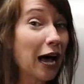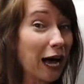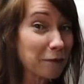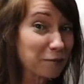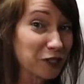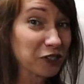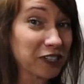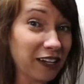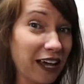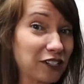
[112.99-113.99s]
I
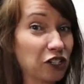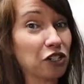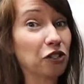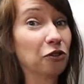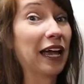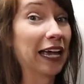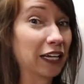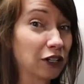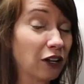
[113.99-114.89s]
personally like to do hand